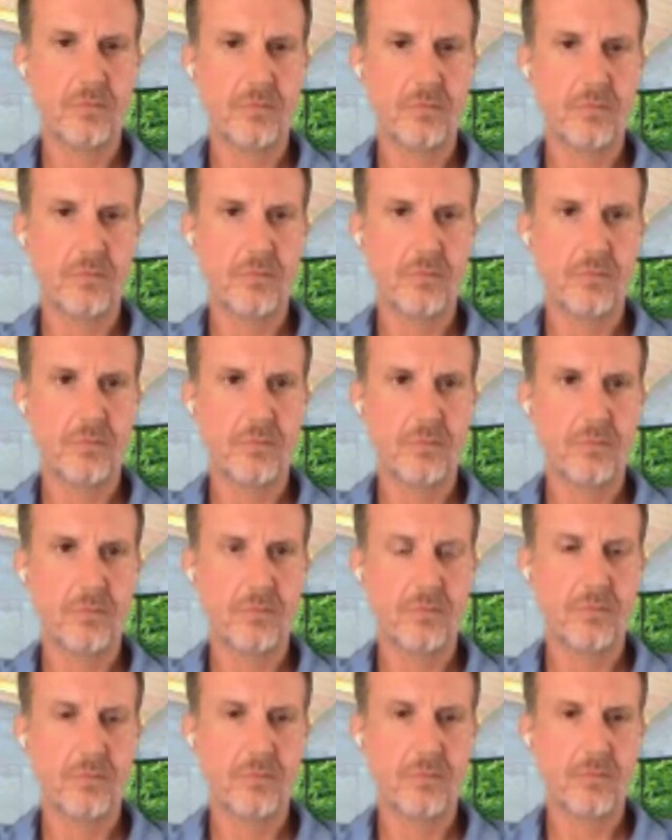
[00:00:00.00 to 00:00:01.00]

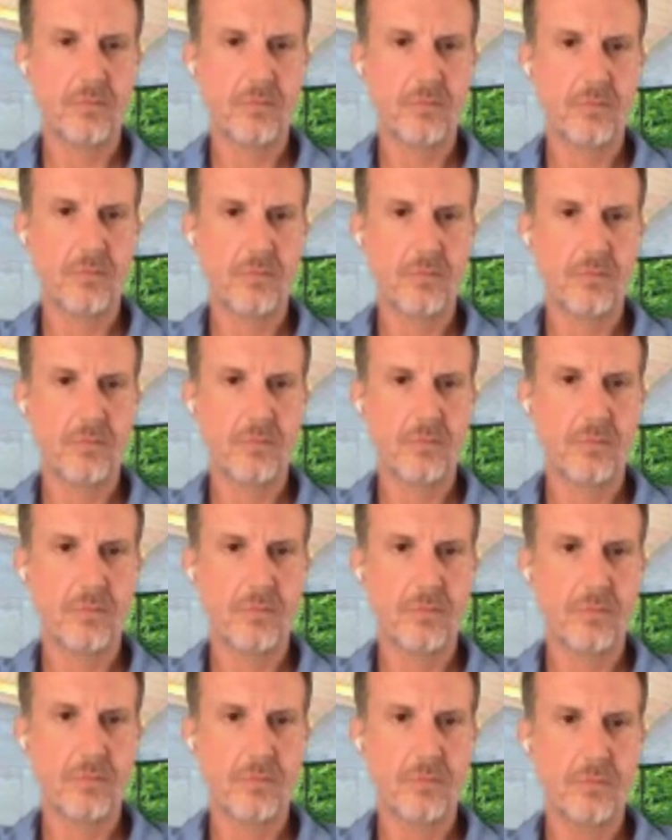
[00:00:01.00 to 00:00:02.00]

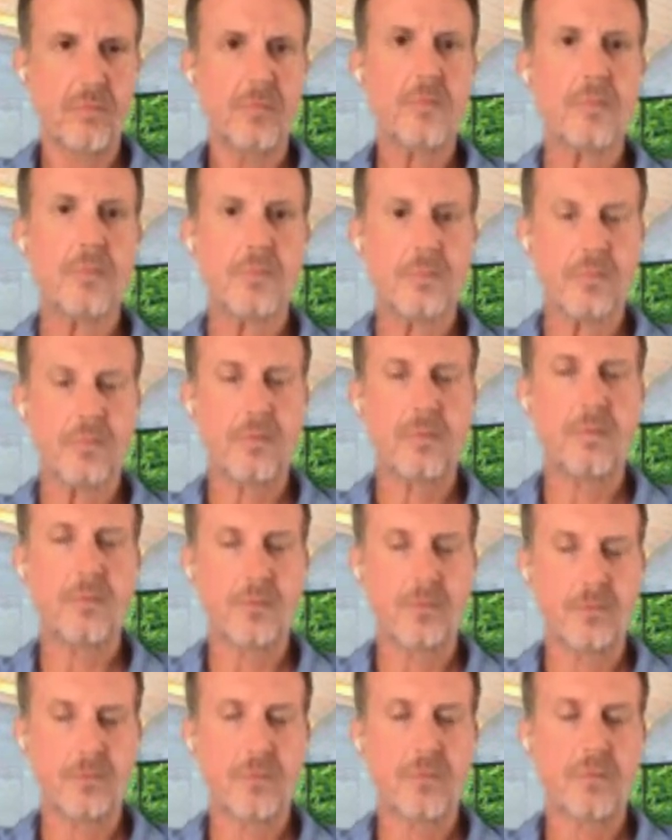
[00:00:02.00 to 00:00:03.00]

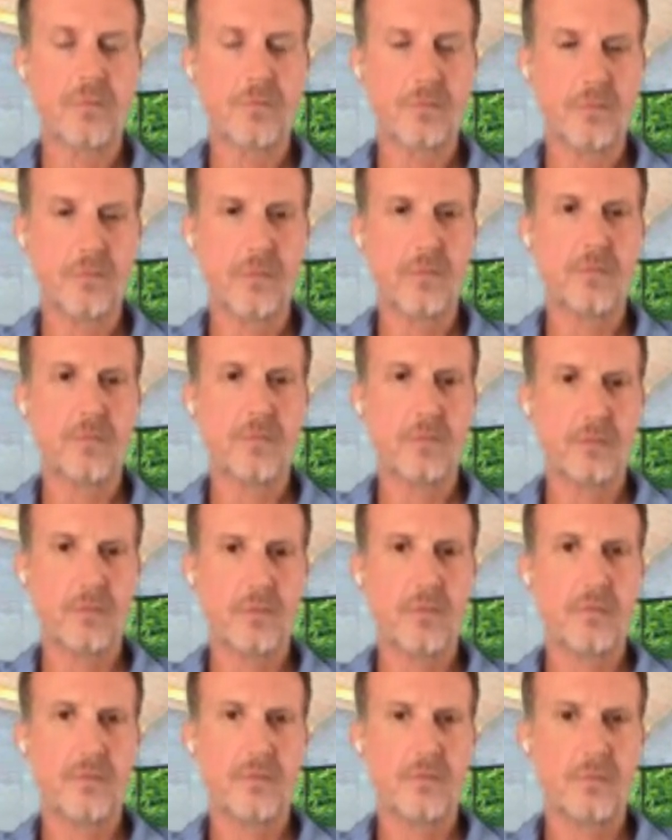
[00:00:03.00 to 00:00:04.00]

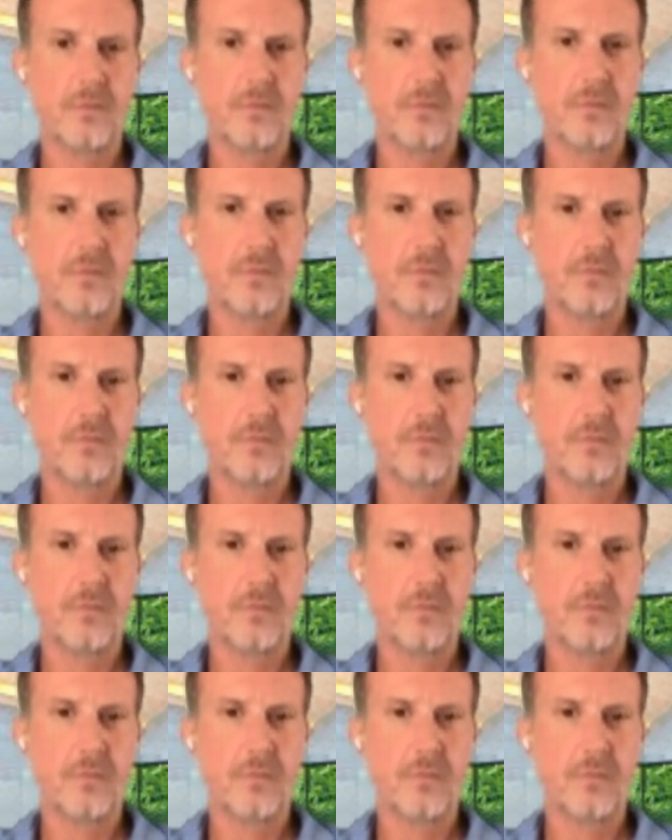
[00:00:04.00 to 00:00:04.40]
No words are spoken by the person on screen.